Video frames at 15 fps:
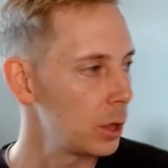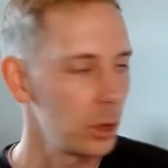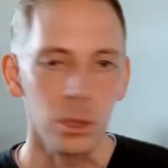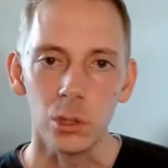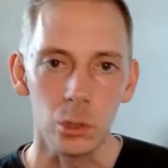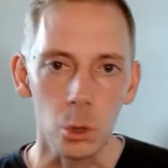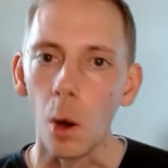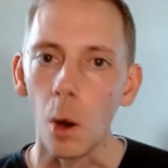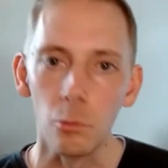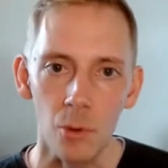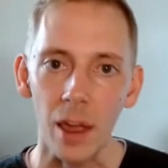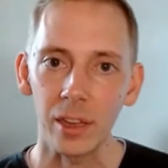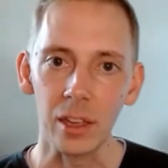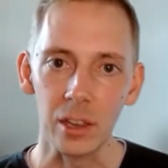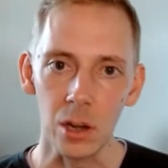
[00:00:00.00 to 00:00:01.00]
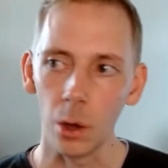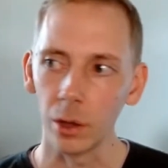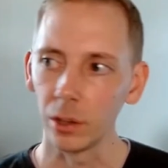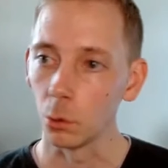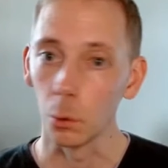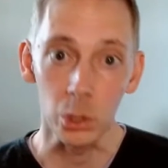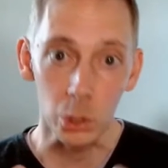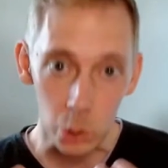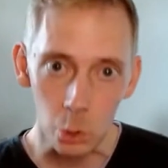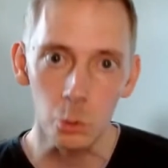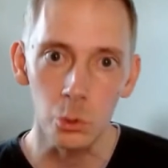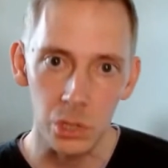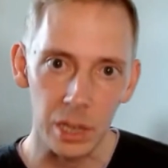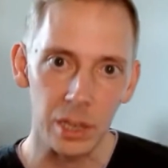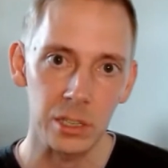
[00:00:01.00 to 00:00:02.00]
you're
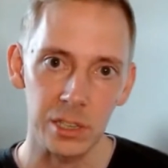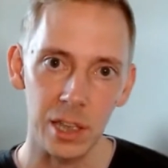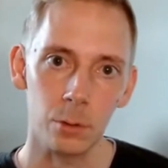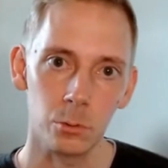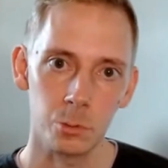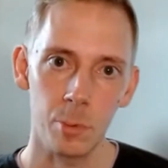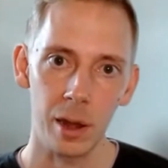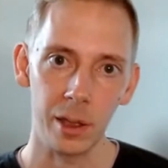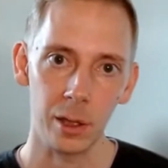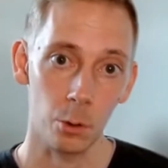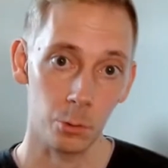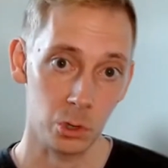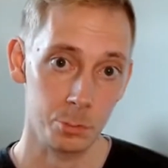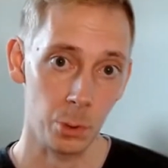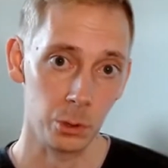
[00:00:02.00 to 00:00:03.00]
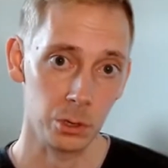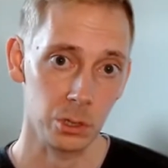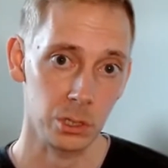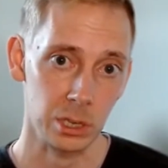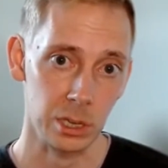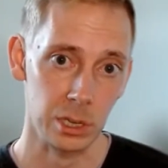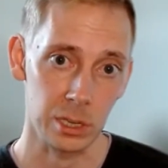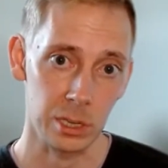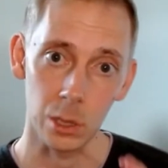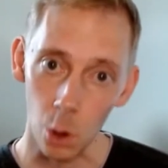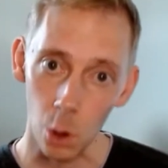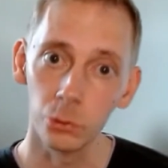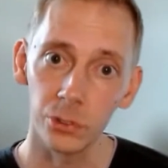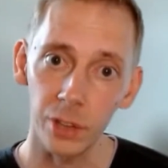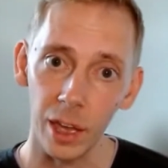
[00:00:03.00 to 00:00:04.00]
using sound spelling correspondences in the
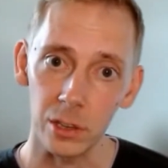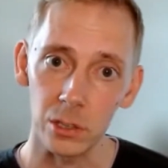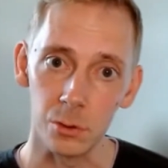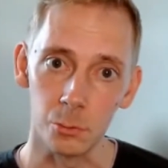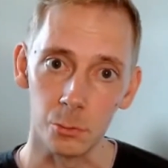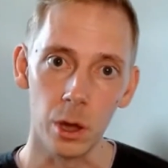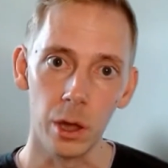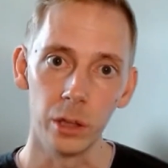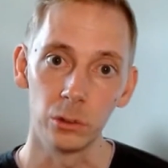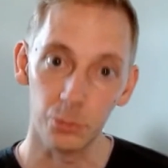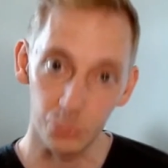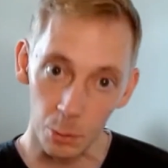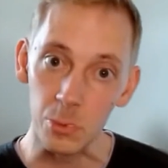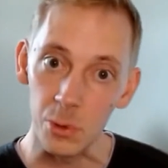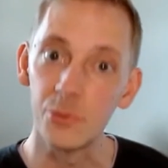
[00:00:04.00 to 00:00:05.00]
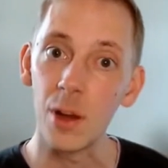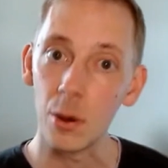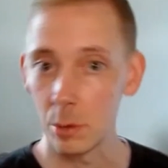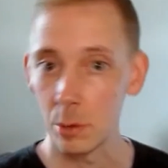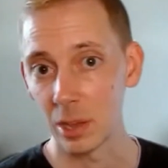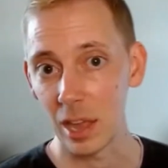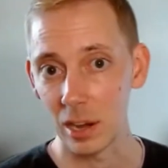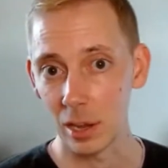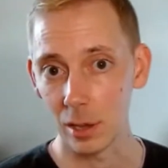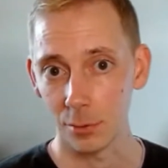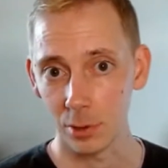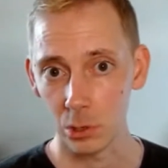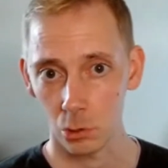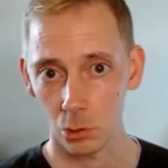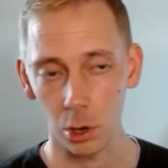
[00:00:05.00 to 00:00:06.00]
context of words from the very beginning of
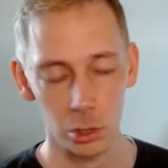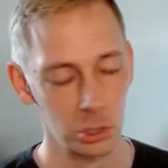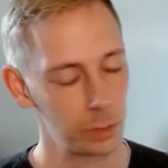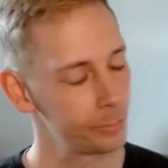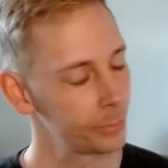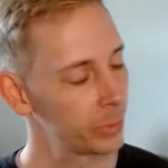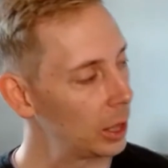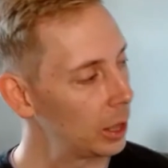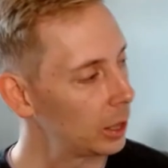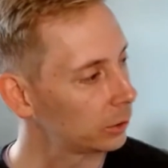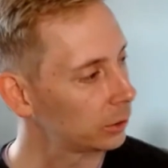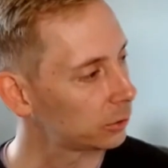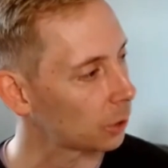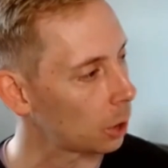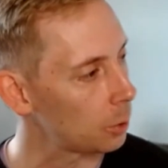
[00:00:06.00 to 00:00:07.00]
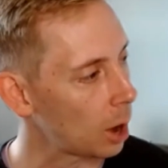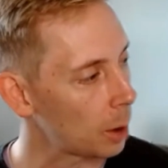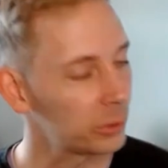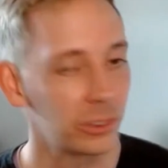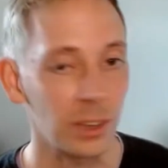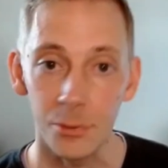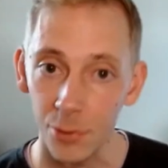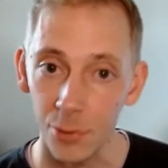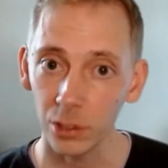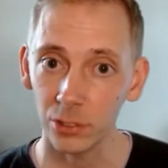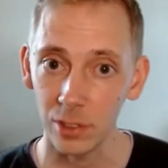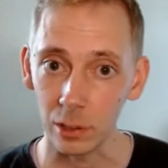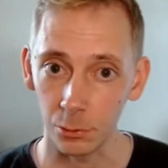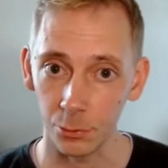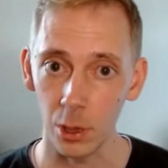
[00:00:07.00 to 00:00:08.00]
instruction. So I would say first
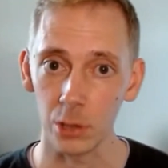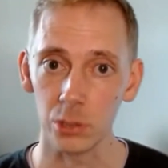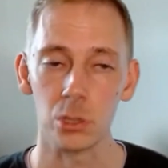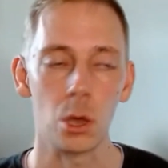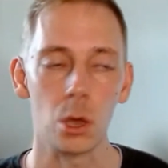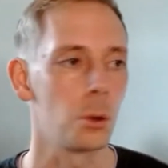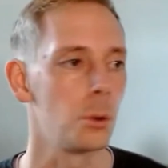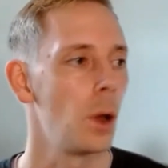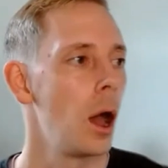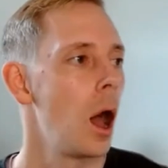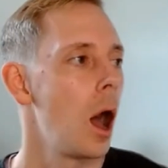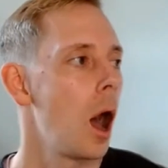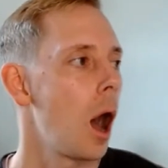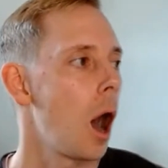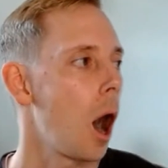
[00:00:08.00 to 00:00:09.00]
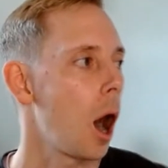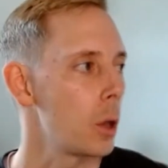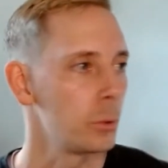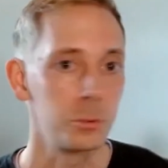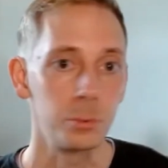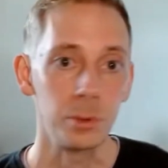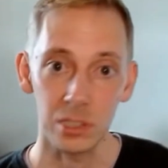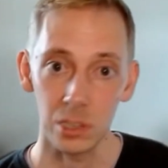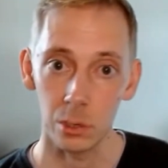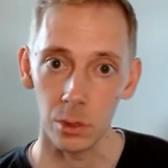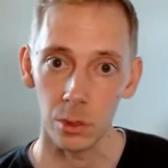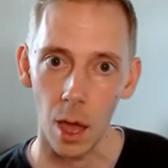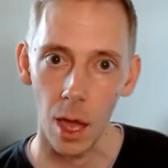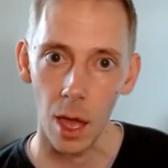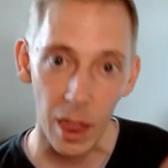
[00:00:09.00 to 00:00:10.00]
things first, though, I would be
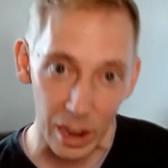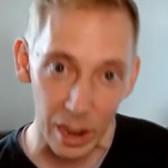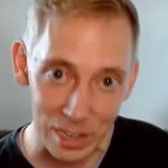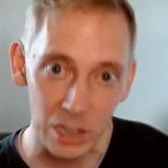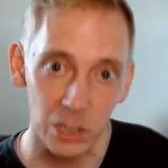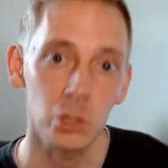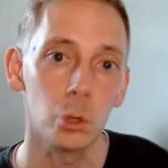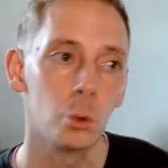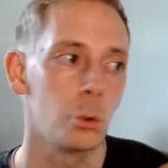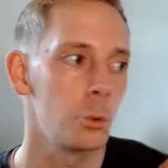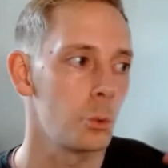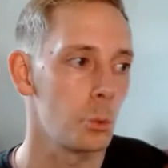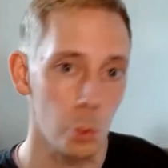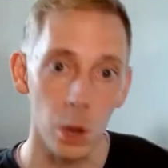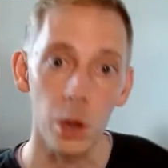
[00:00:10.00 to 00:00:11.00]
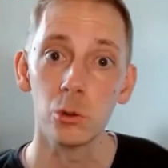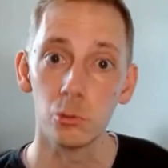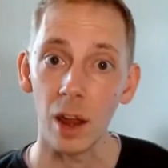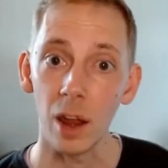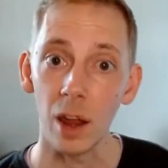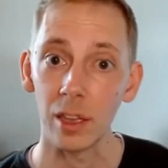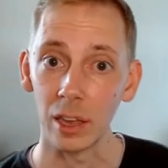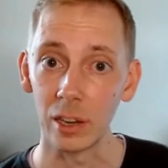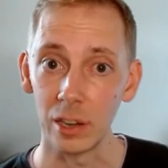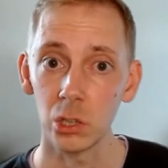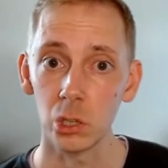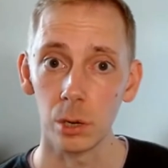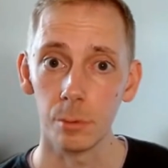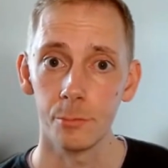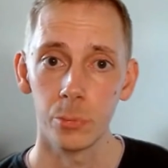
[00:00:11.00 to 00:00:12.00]
initial word
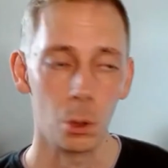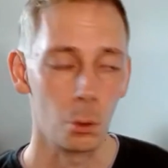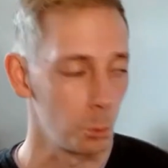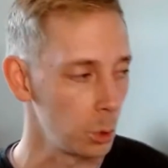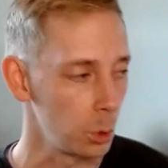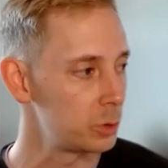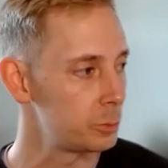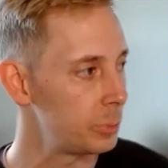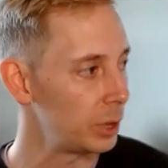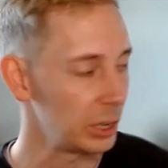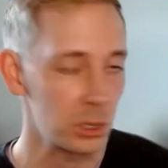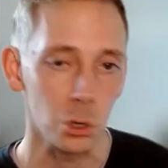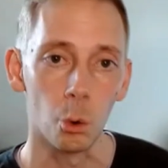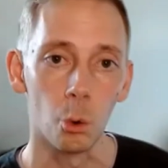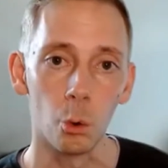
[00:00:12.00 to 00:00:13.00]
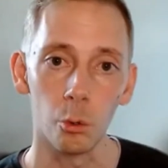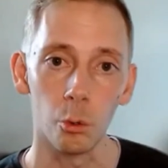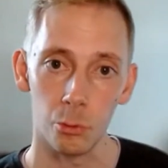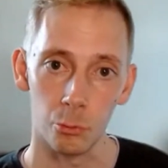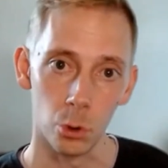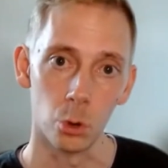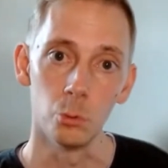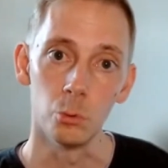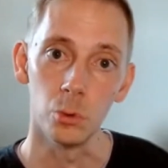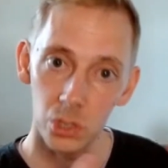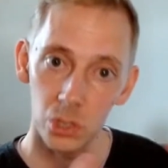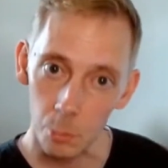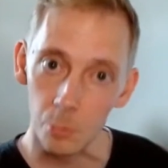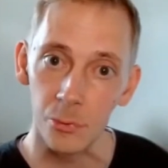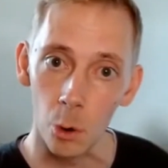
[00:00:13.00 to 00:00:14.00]
recognition would be taught through
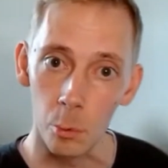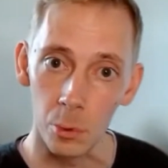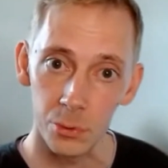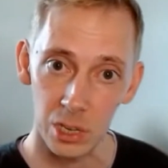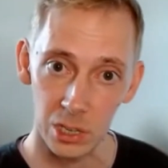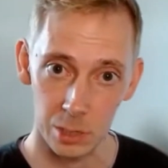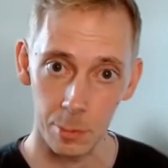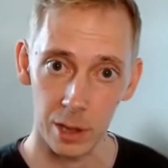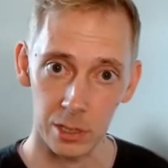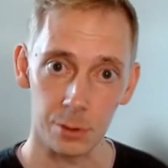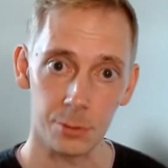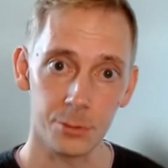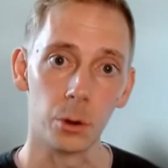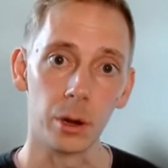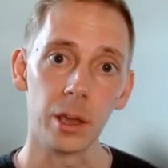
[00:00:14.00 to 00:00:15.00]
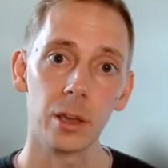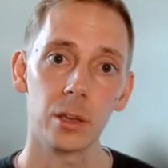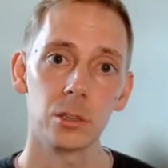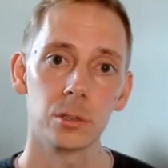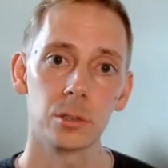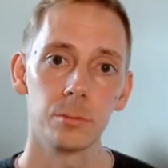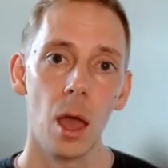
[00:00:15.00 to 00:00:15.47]
some form of systematic phonics.